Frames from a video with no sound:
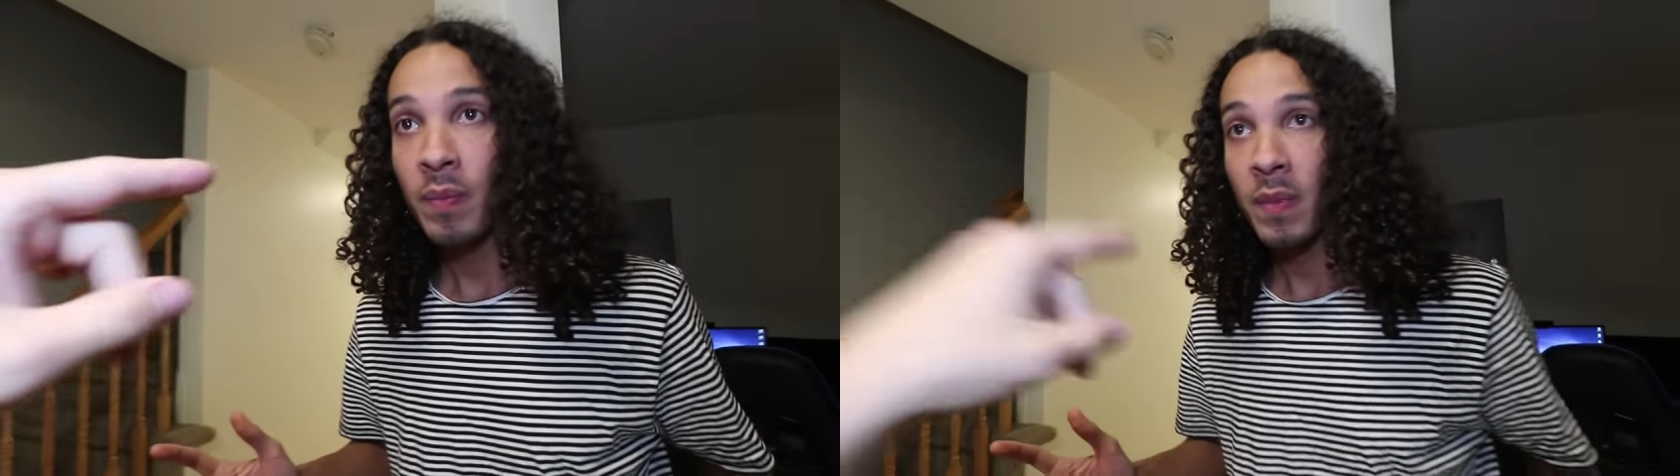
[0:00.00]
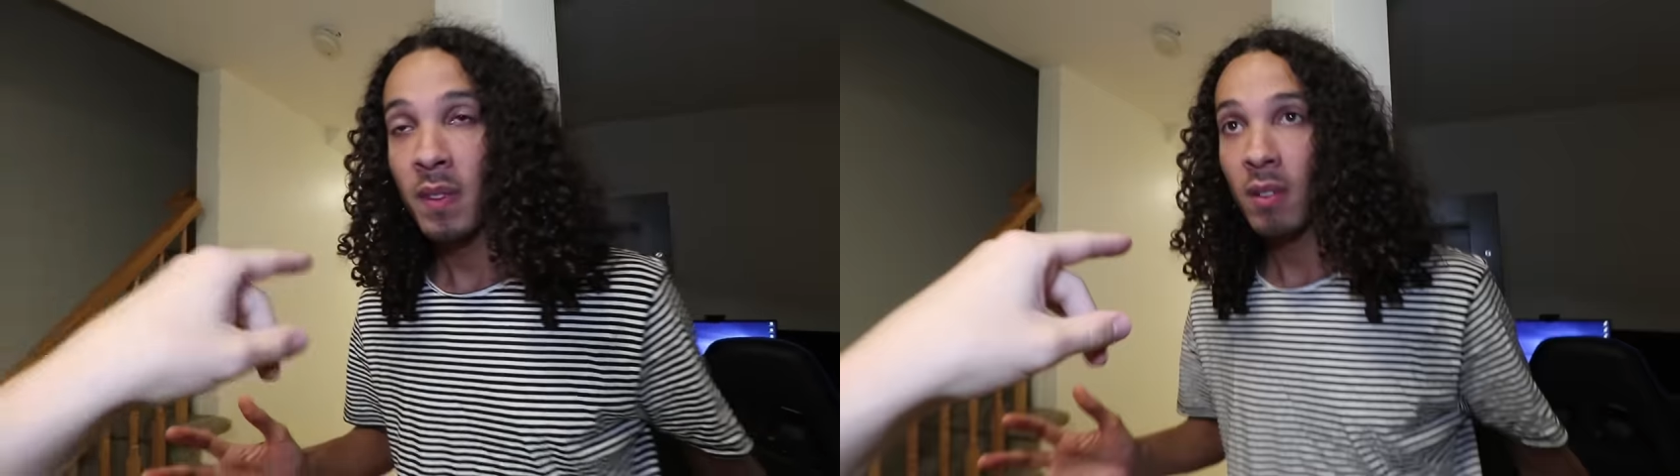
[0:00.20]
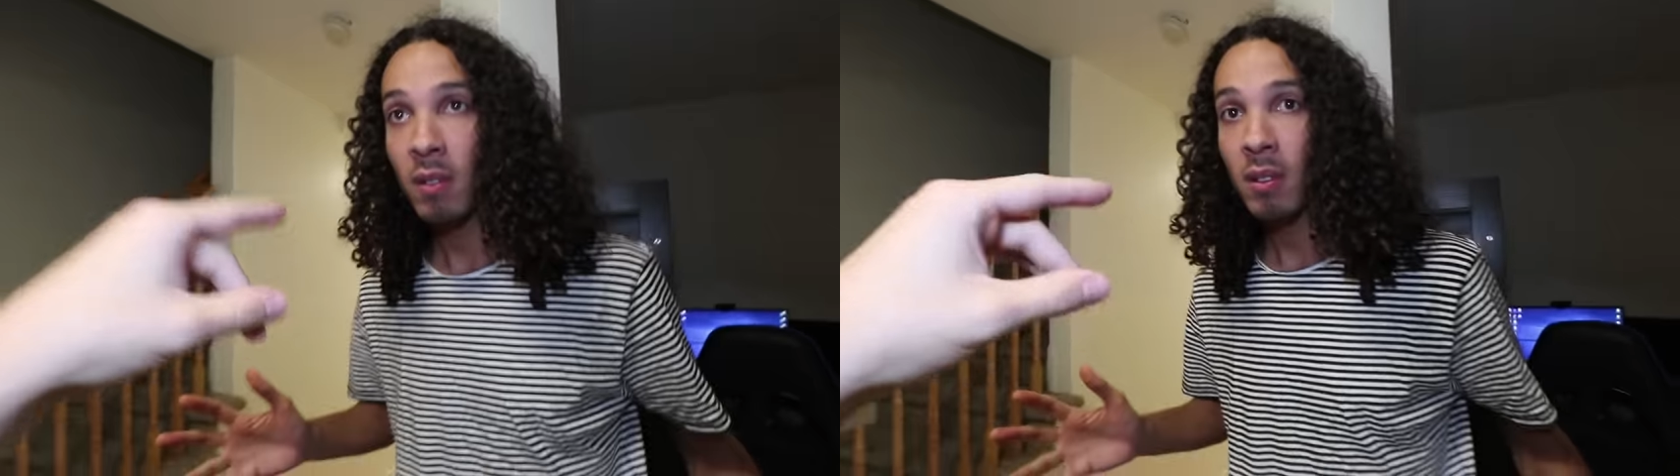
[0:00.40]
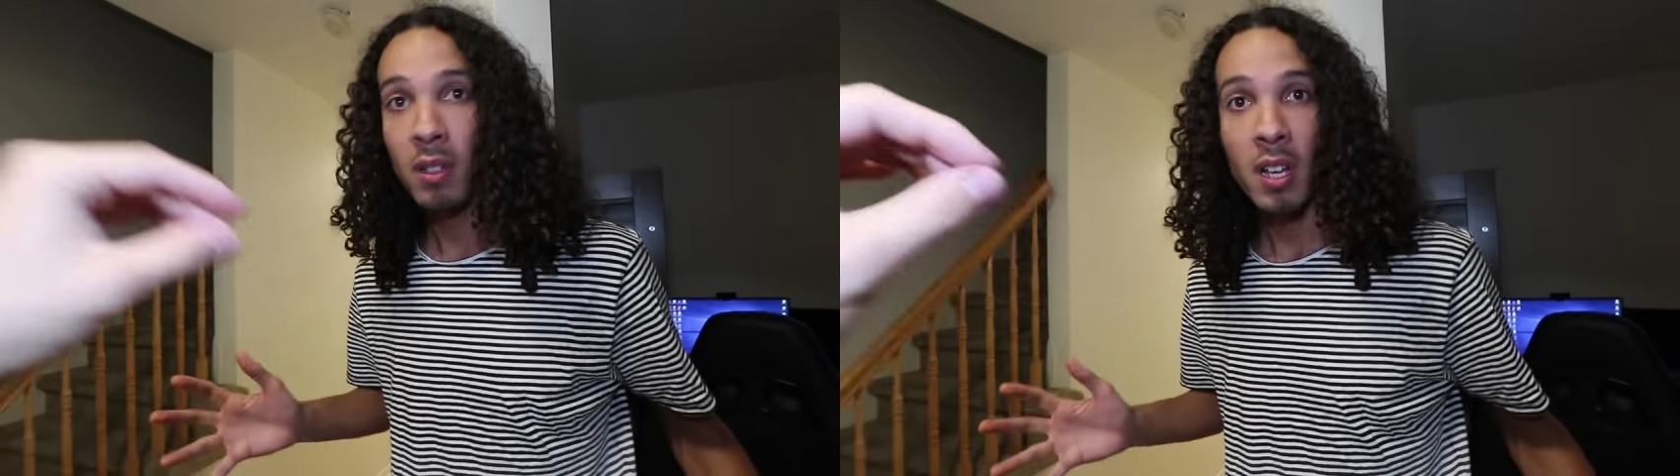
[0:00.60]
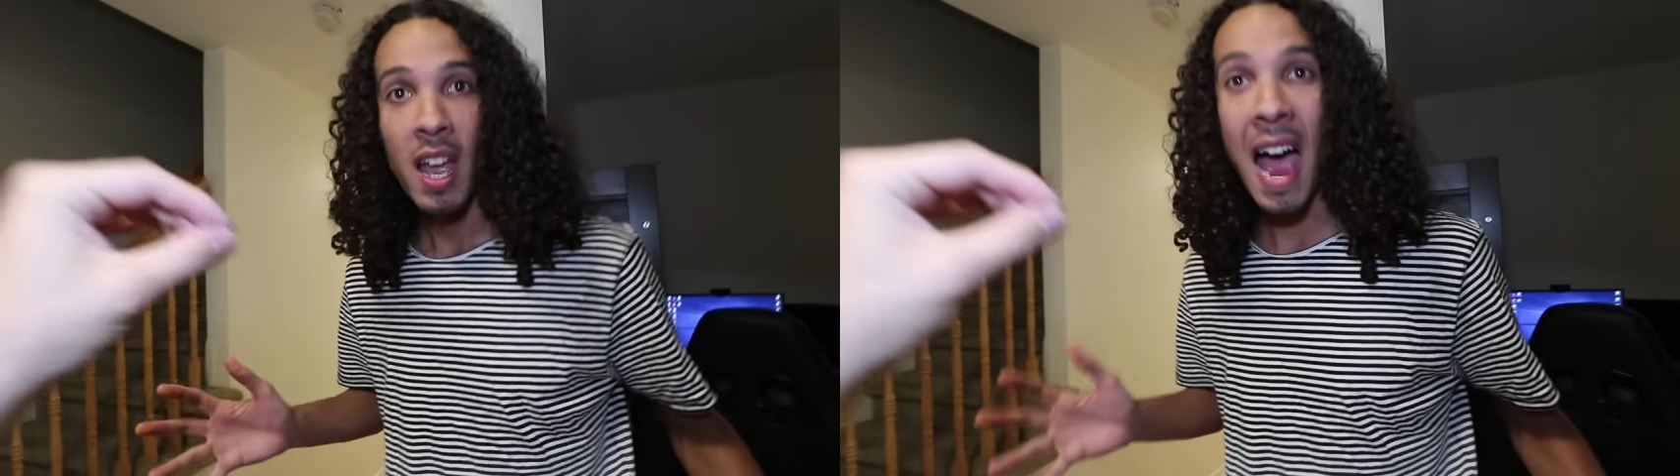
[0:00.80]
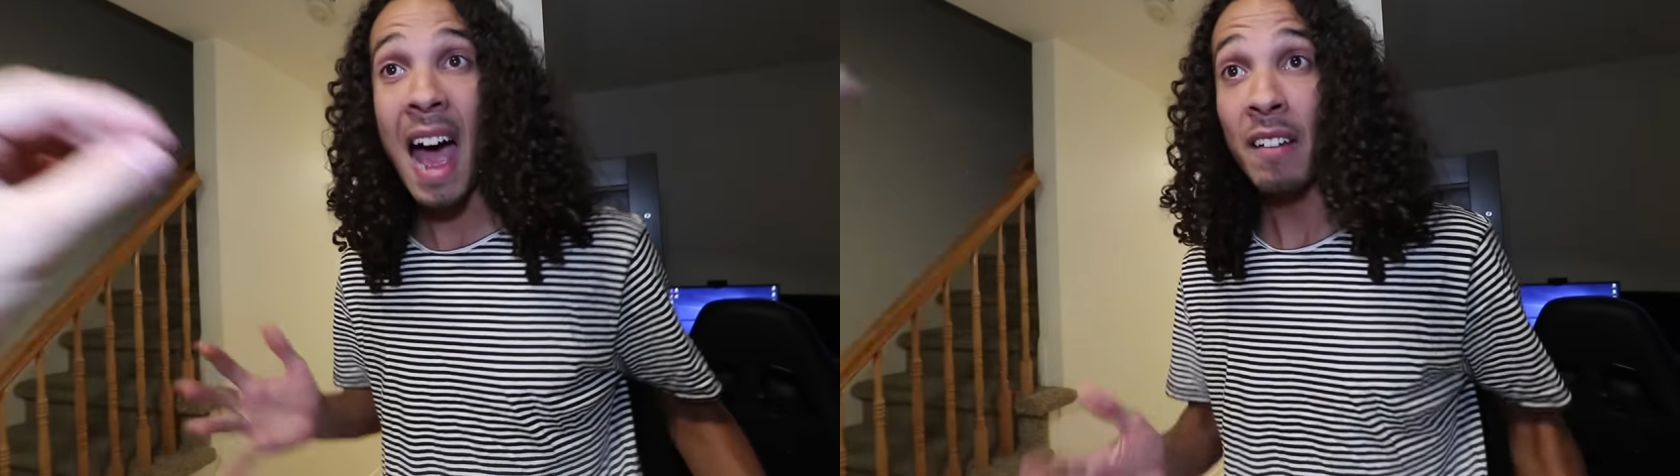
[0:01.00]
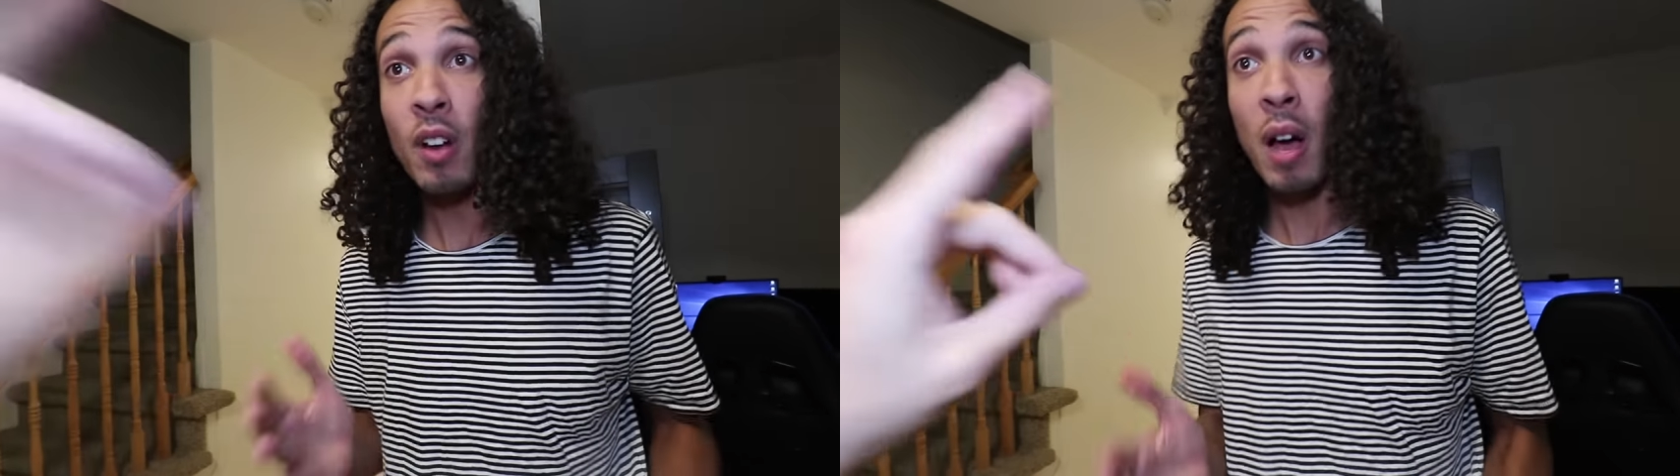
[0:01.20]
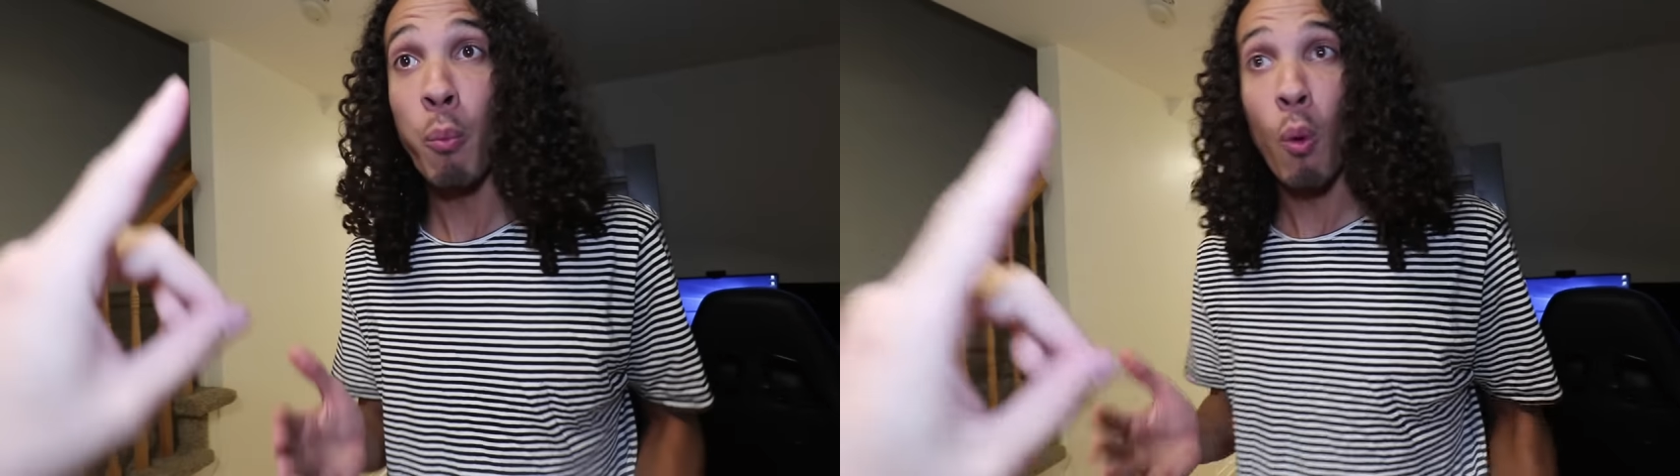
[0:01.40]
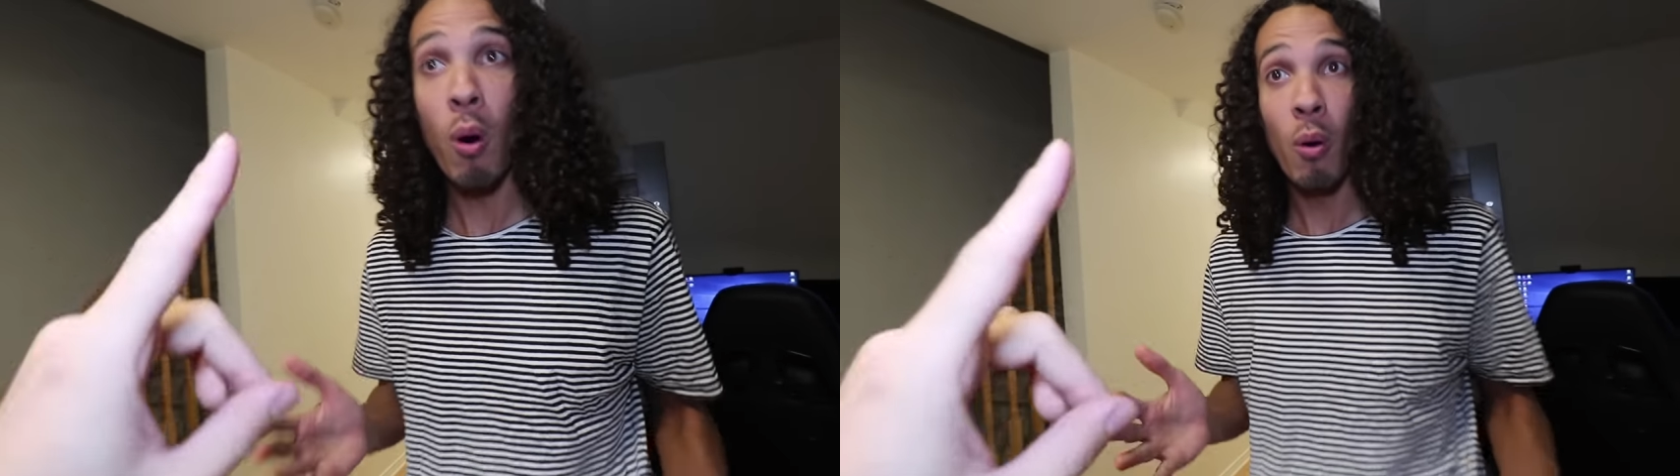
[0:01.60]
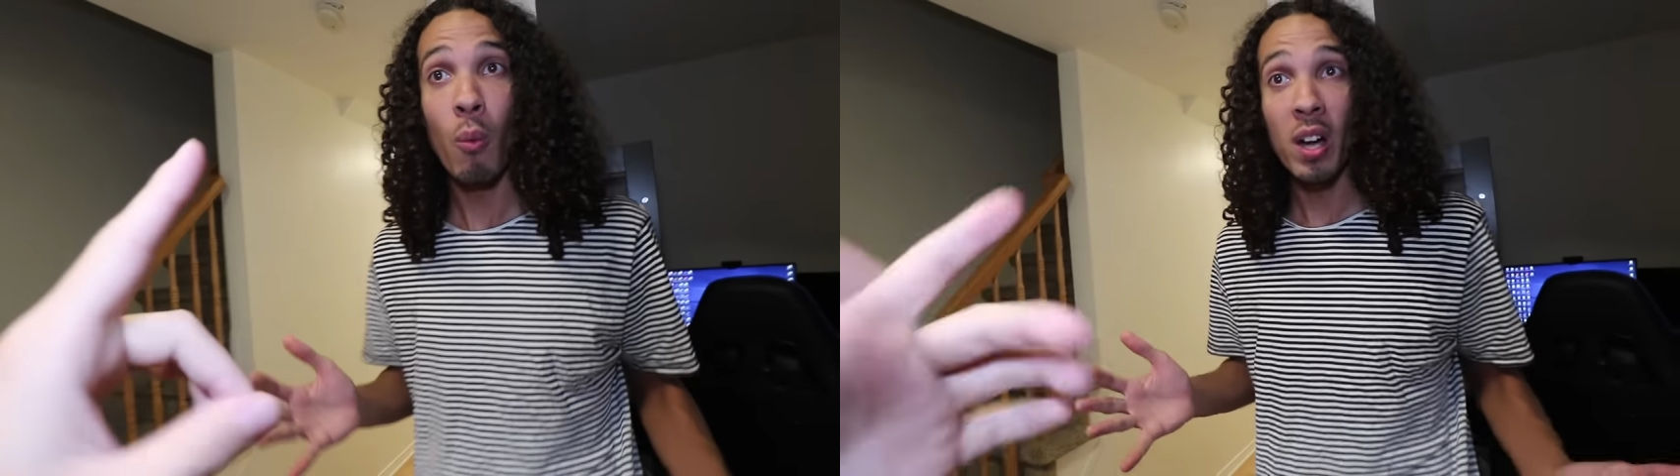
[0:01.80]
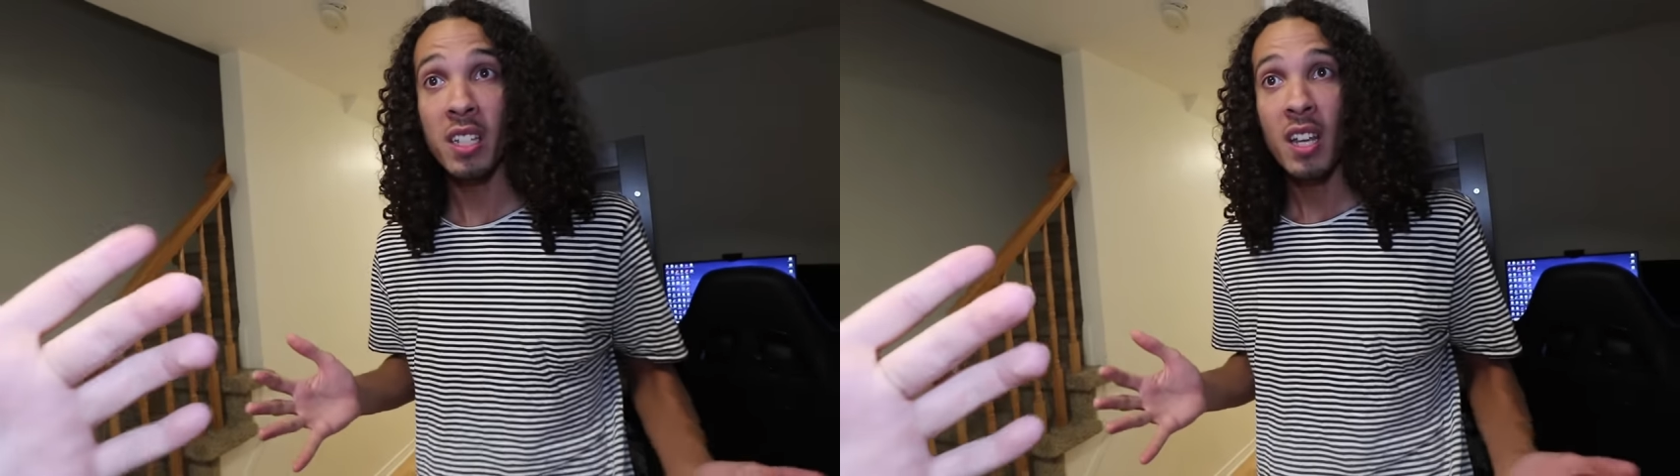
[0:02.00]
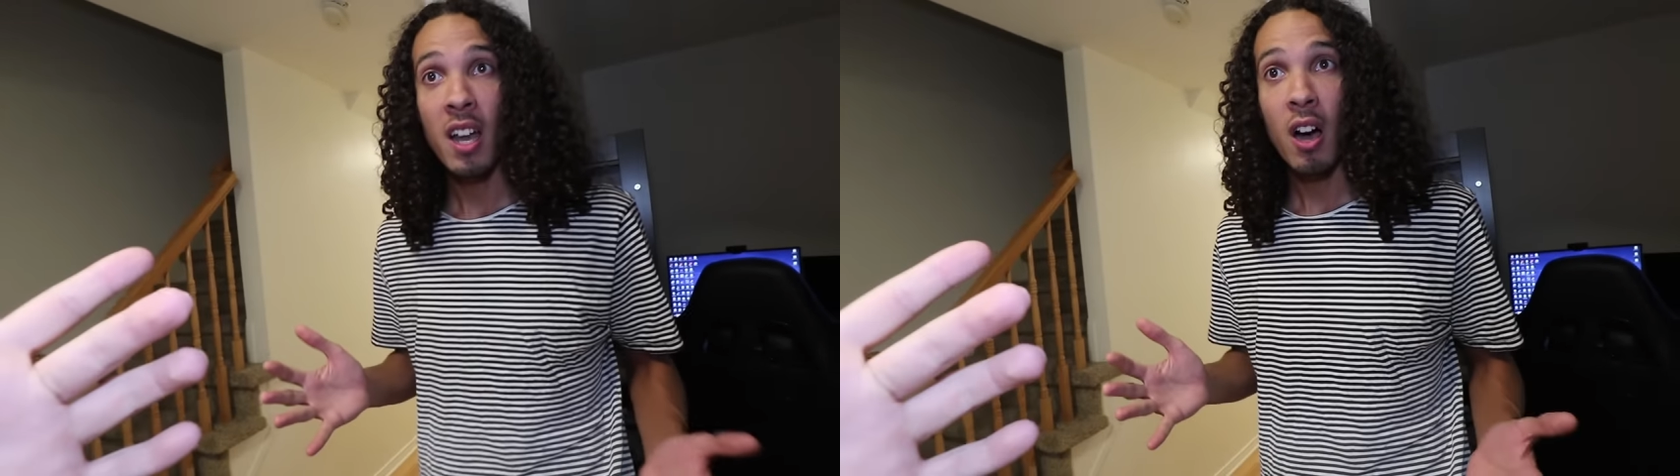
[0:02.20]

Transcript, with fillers: controlled by his mind once at a time. What?